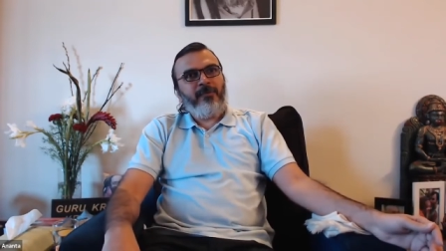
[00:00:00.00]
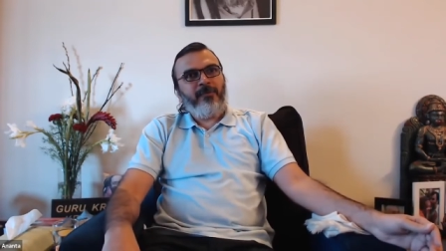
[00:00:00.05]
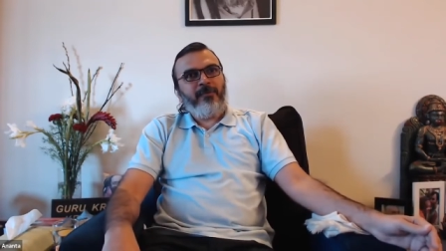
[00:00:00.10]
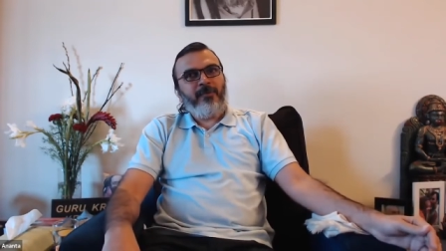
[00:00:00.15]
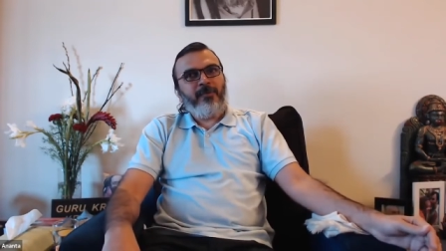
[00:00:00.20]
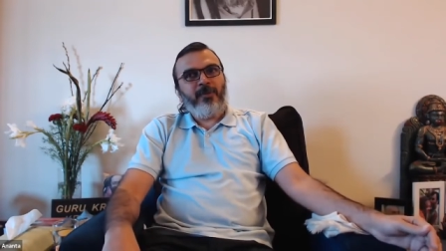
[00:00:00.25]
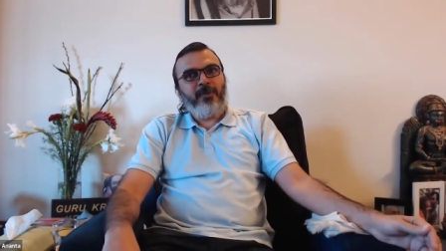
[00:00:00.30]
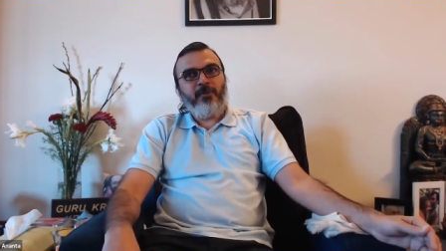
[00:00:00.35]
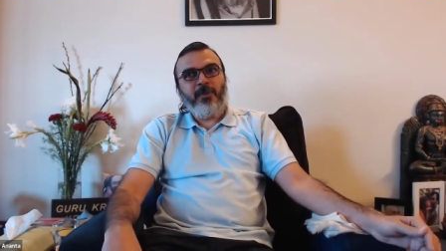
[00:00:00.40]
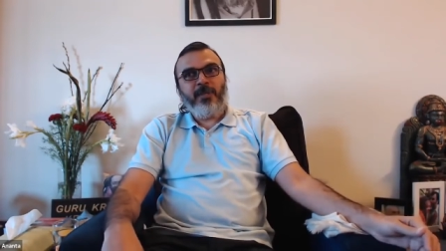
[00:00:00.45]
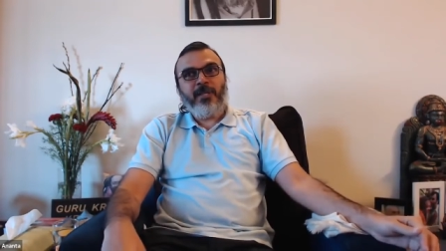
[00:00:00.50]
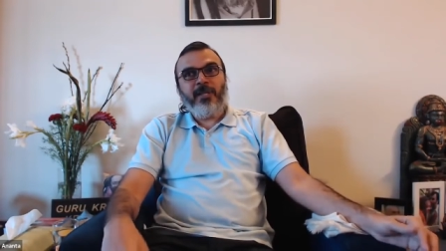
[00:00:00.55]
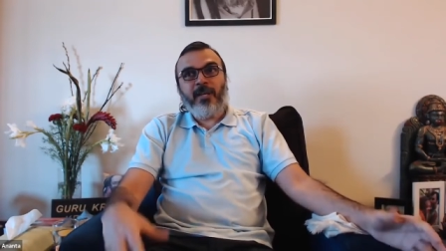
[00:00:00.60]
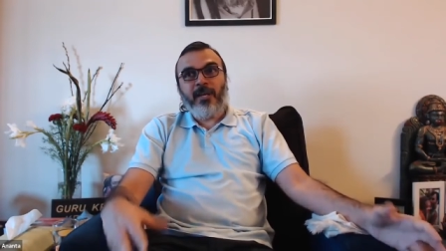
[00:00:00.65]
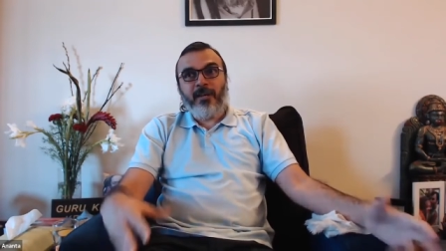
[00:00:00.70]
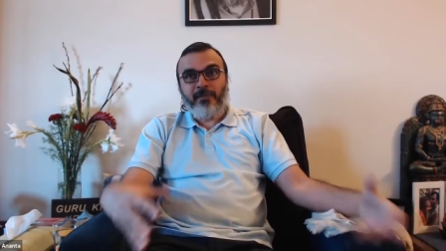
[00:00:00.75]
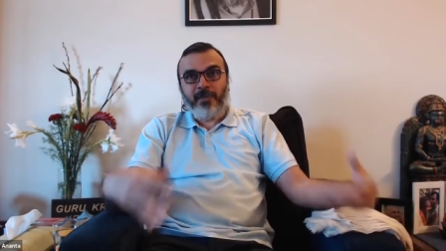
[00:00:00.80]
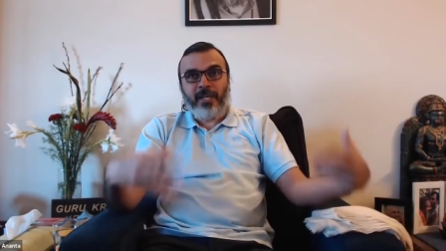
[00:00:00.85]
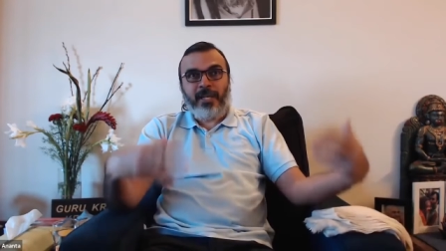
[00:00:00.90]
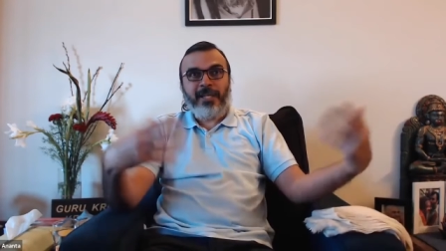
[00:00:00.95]
Because we can
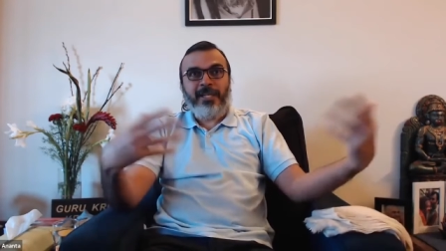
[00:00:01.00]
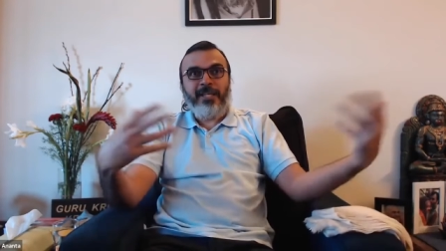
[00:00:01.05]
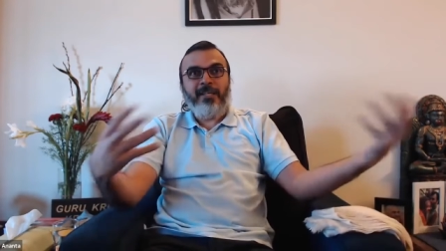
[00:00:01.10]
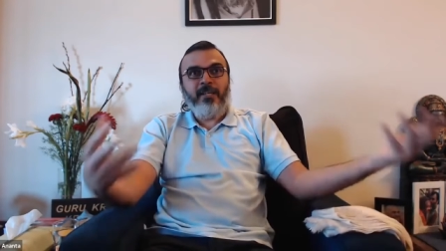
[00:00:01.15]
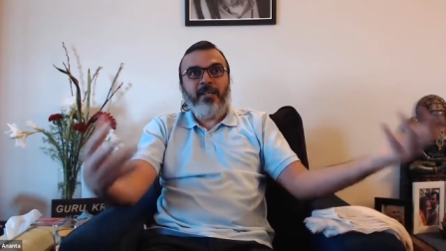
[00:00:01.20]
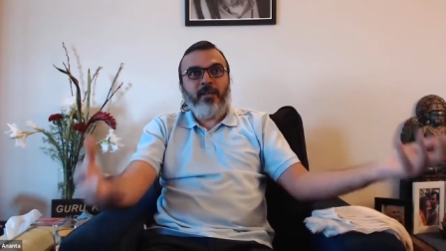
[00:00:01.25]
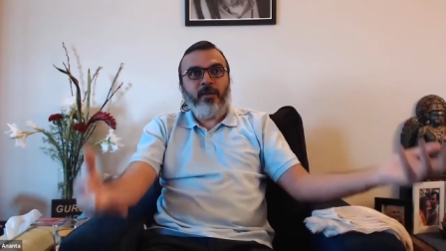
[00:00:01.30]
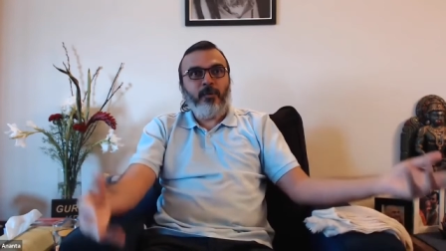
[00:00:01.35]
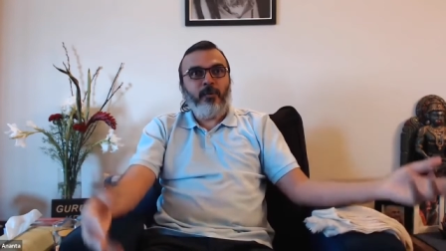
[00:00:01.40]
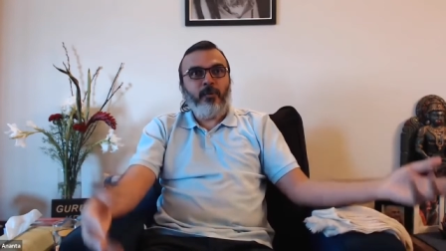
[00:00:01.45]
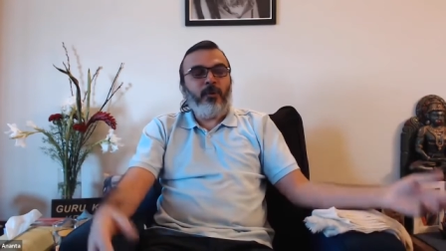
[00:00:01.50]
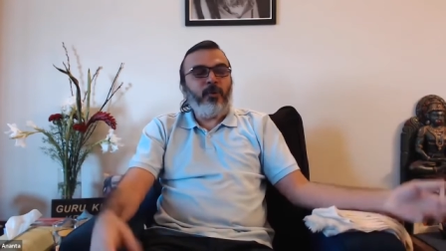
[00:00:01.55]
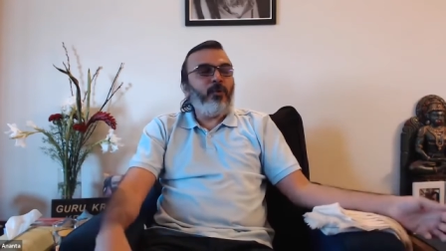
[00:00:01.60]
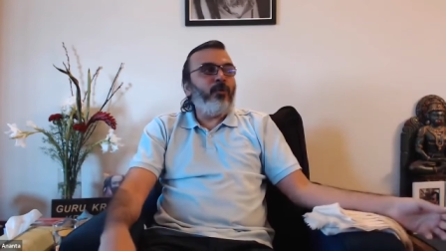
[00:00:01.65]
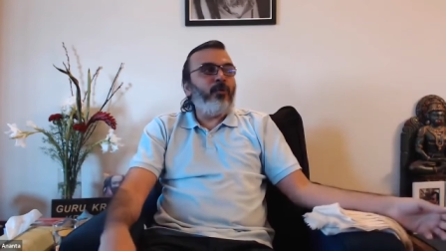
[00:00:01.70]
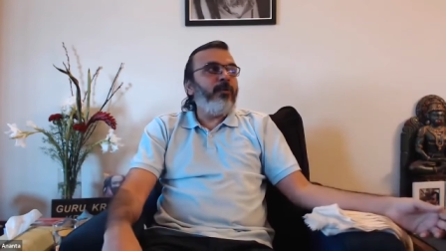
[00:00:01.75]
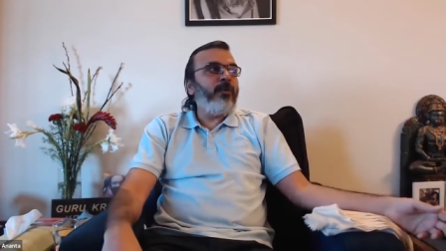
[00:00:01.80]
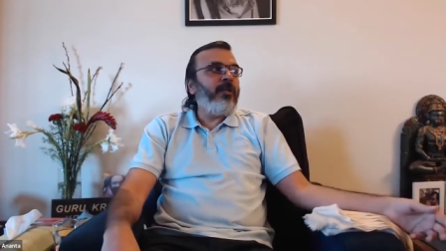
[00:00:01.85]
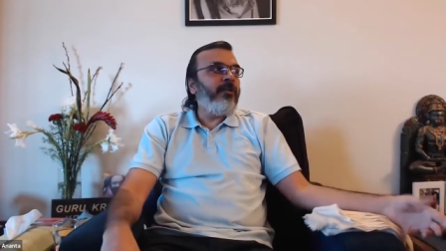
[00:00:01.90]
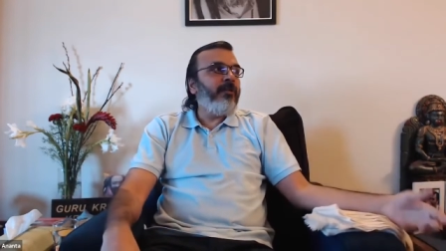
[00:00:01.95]
have an idea about
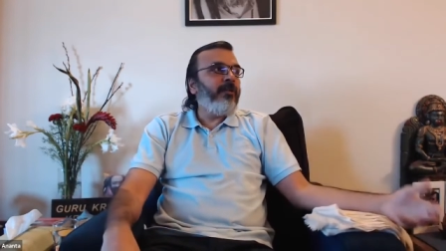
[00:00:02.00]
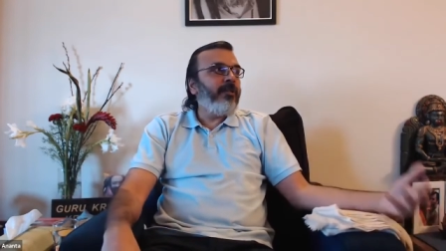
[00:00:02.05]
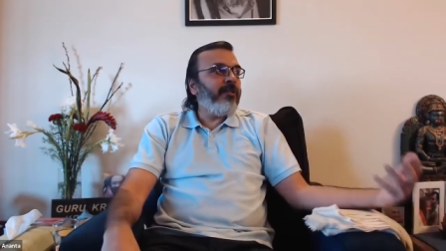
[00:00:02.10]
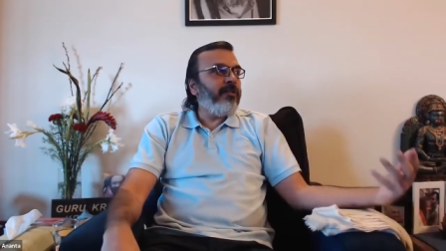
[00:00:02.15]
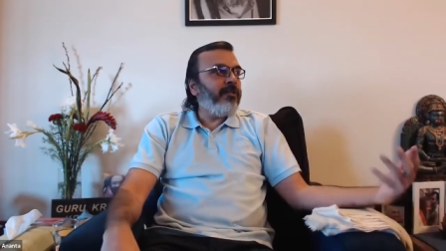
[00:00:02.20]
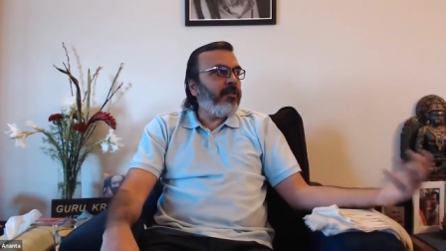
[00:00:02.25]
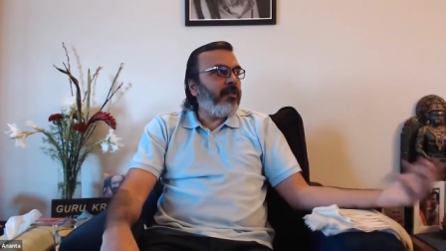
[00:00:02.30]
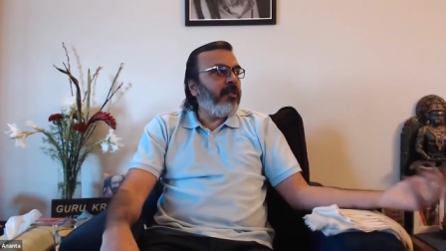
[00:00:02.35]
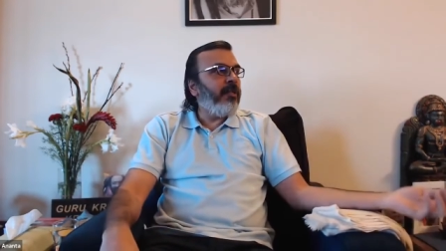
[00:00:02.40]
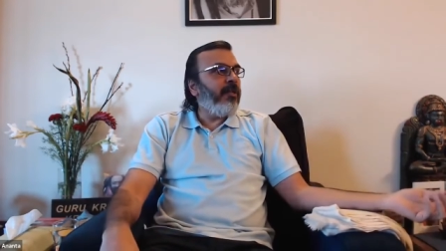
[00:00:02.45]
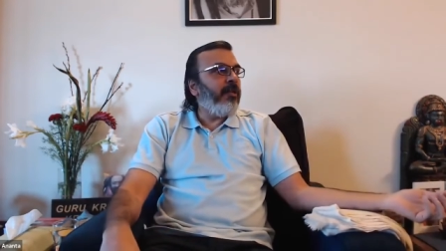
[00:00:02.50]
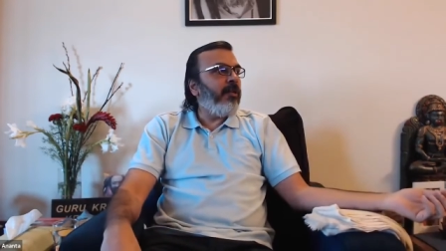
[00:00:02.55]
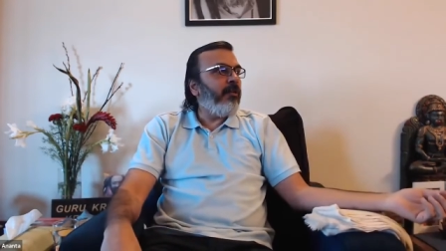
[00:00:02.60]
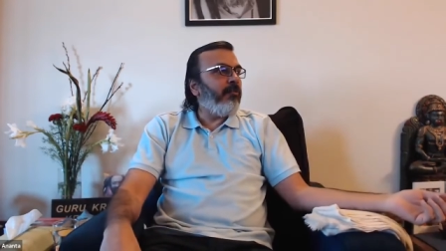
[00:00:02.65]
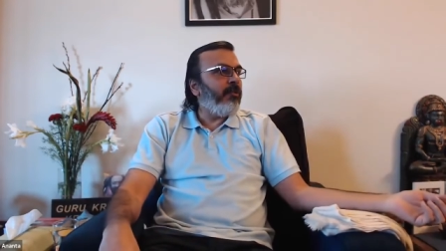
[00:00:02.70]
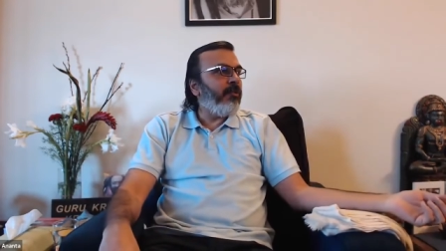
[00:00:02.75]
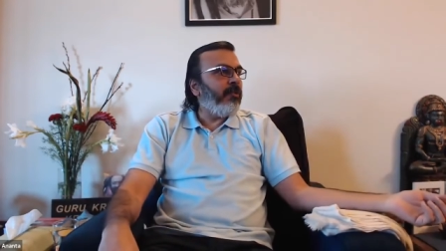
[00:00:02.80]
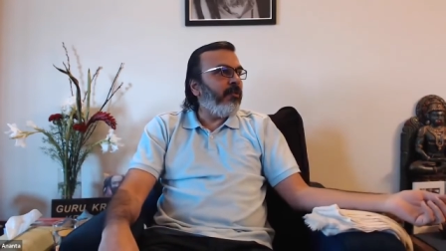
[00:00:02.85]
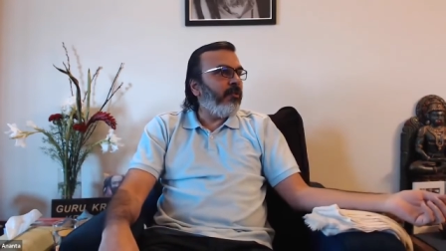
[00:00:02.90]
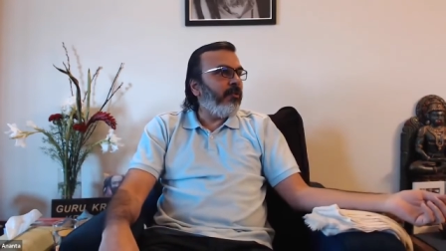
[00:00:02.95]
nobody, it is still a
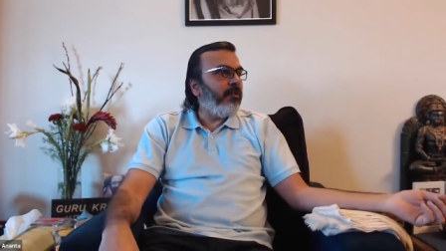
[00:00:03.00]
reference.